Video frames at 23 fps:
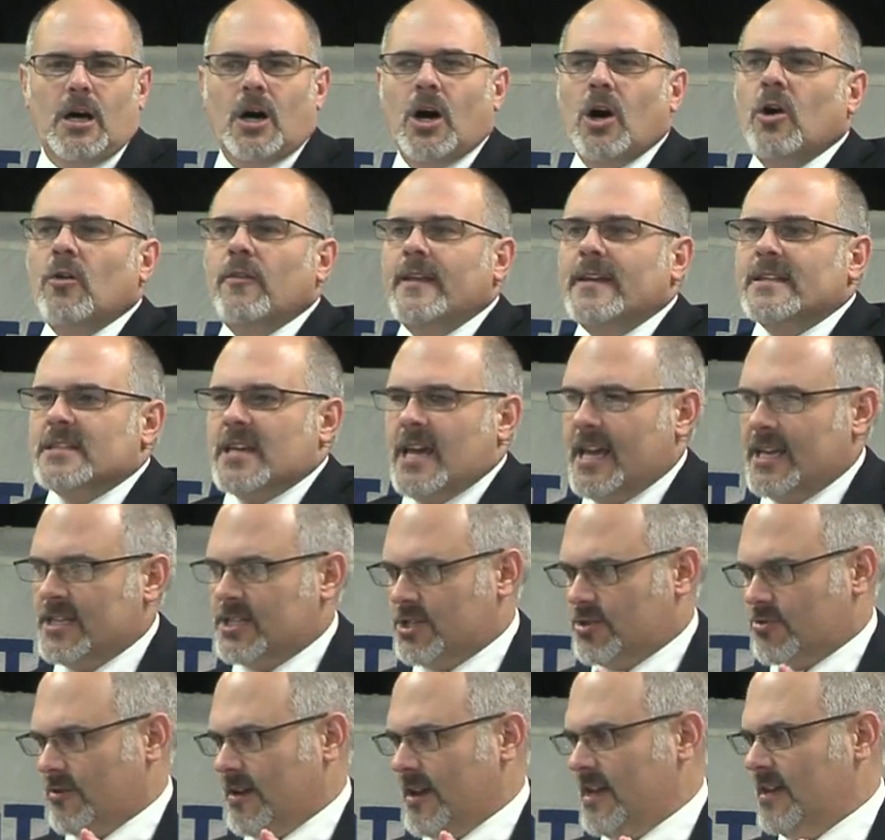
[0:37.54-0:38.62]
all this
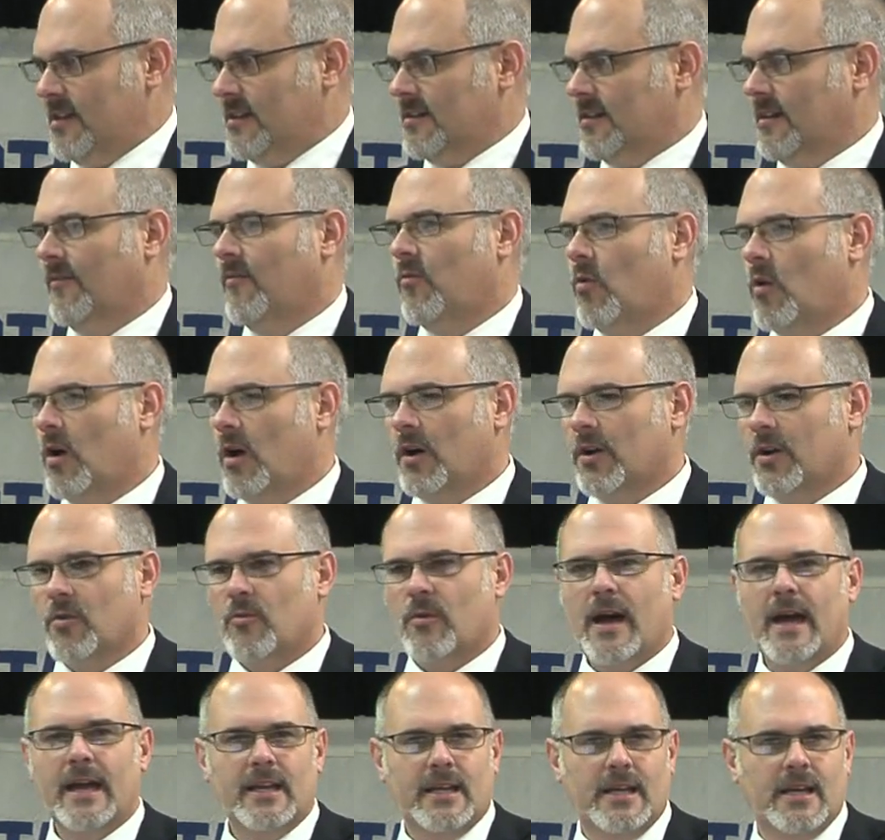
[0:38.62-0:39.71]
history of water
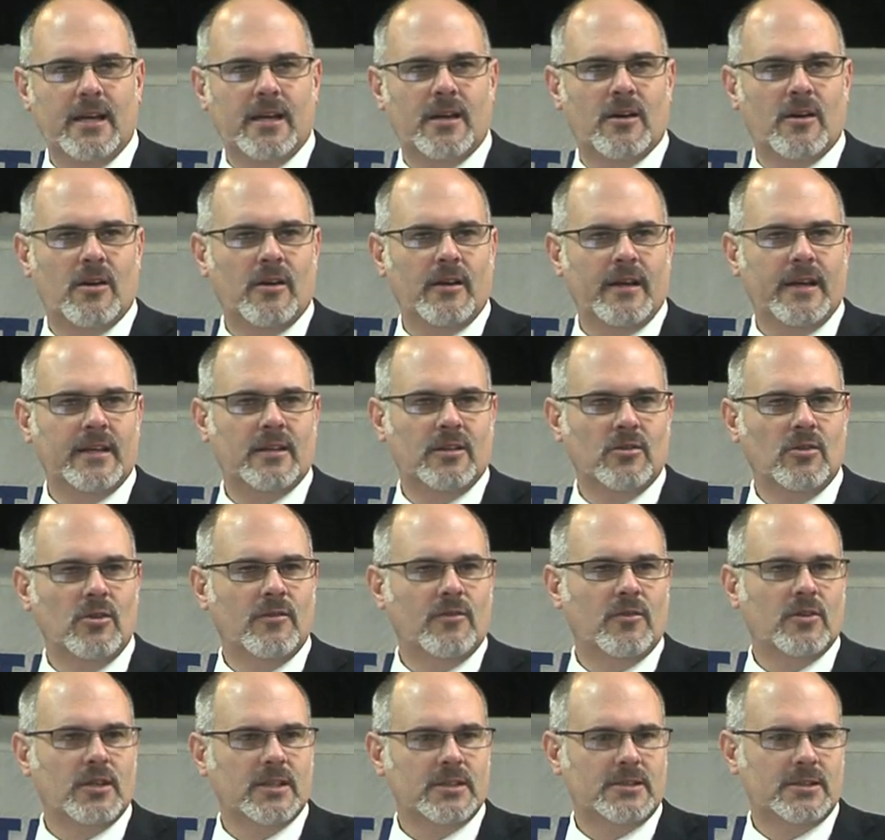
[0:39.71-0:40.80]
right here in
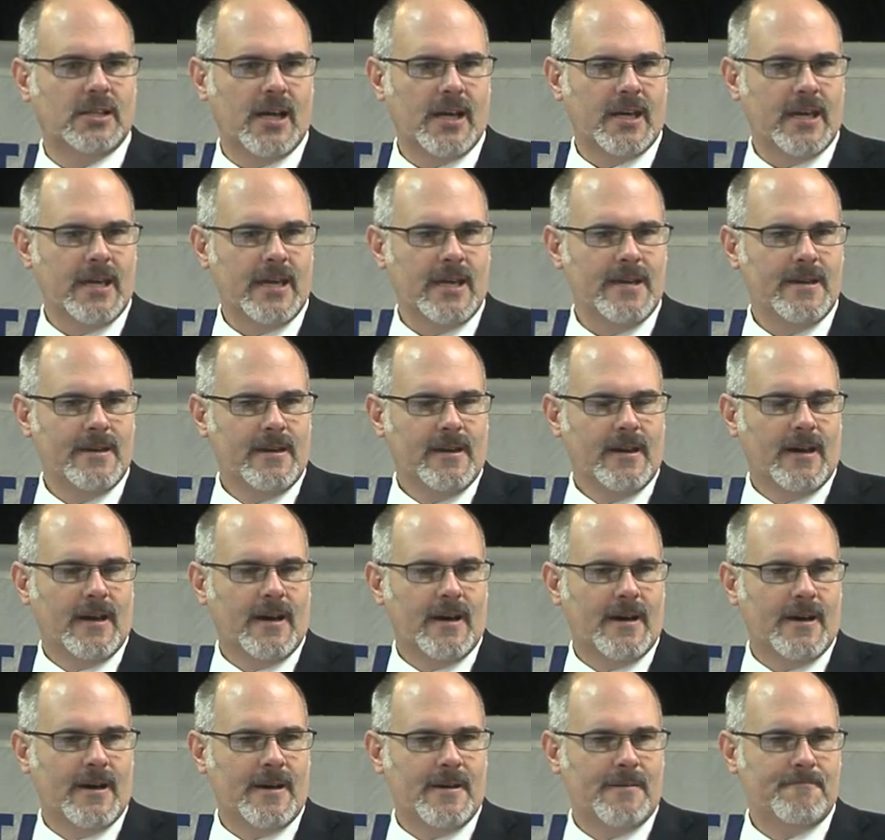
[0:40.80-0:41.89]
Louisville, Kentucky.
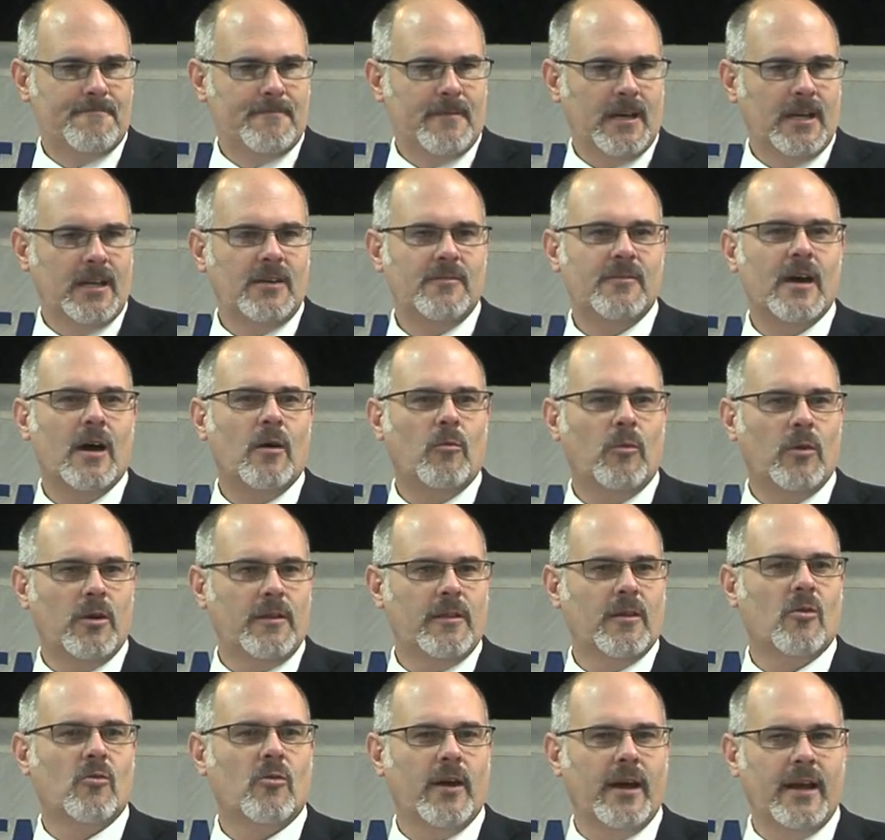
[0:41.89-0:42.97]
And you've got one of
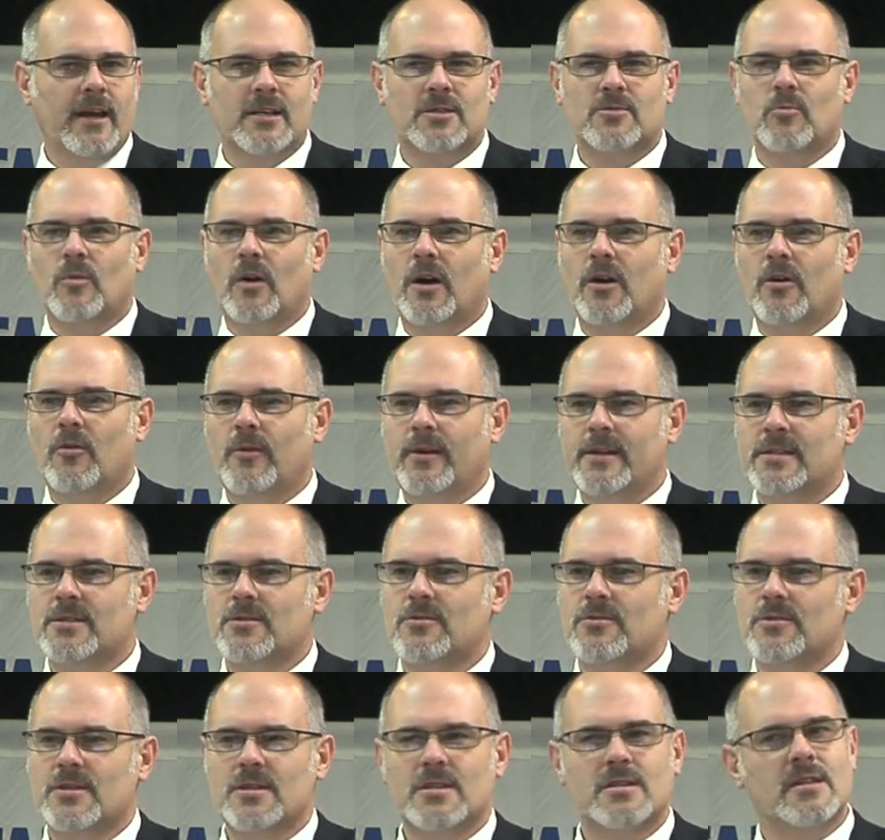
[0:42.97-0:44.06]
the greatest water
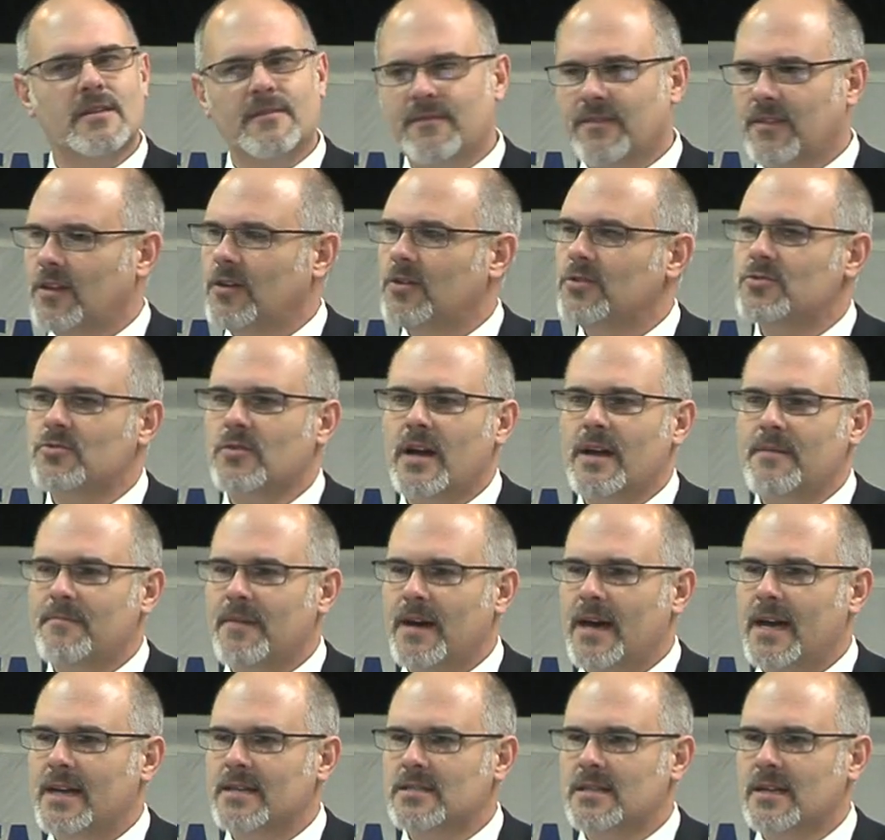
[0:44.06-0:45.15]
resources that flows right
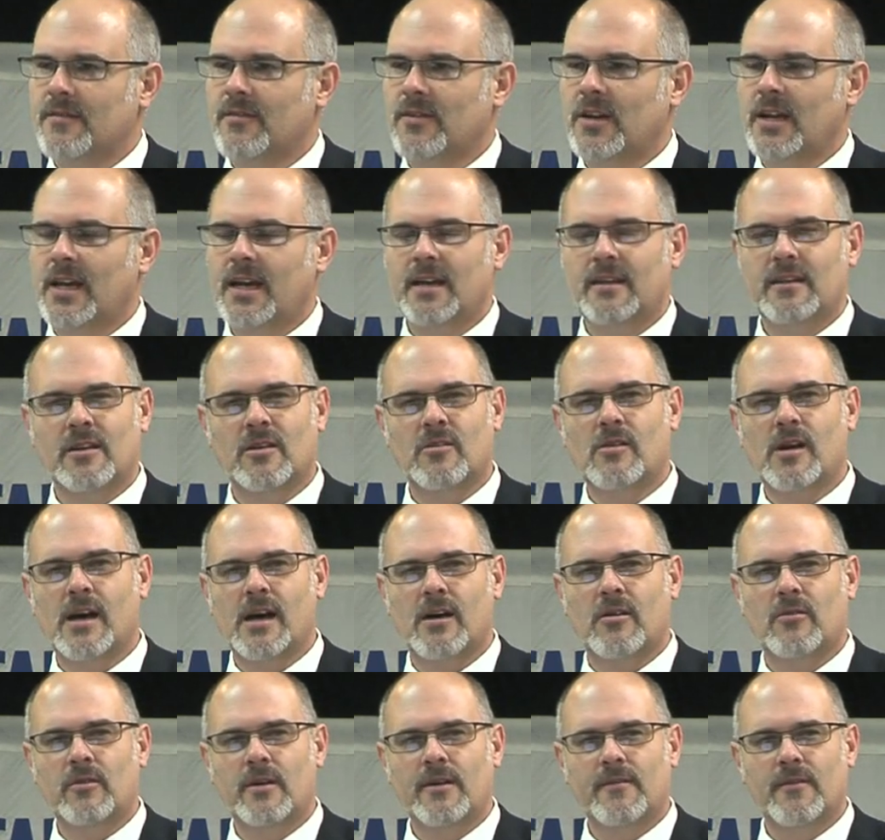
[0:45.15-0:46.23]
by us every day in the
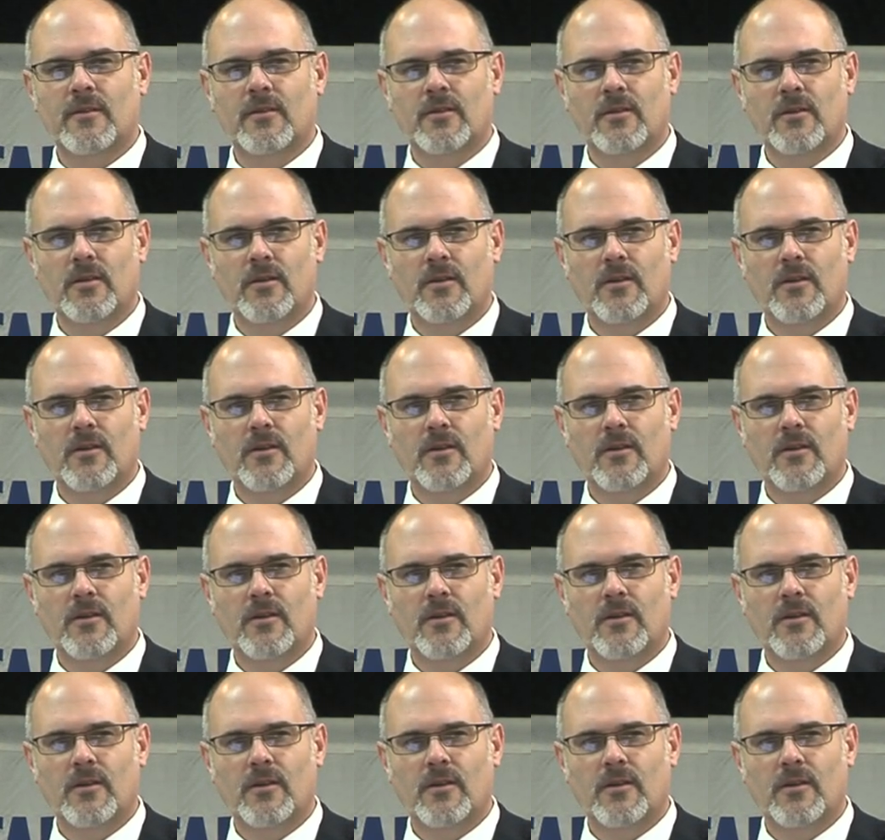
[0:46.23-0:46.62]
Ohio River.